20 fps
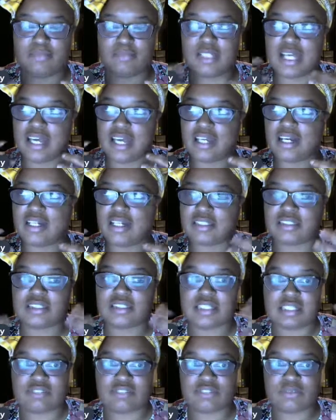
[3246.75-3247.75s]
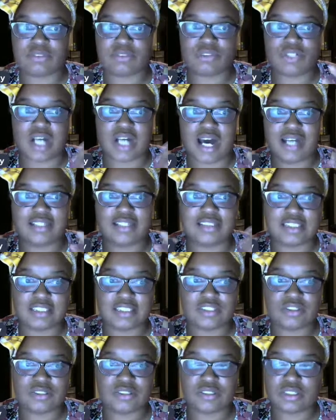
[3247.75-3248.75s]
Let us live up to the
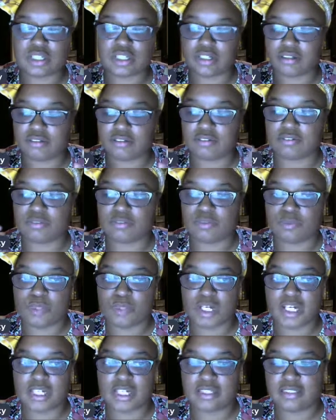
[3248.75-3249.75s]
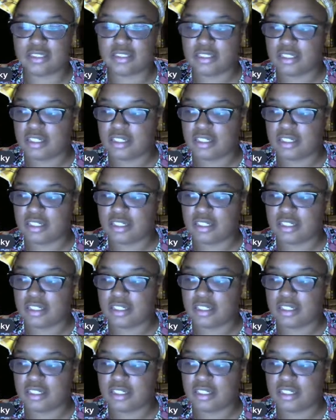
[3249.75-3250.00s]
ideals of what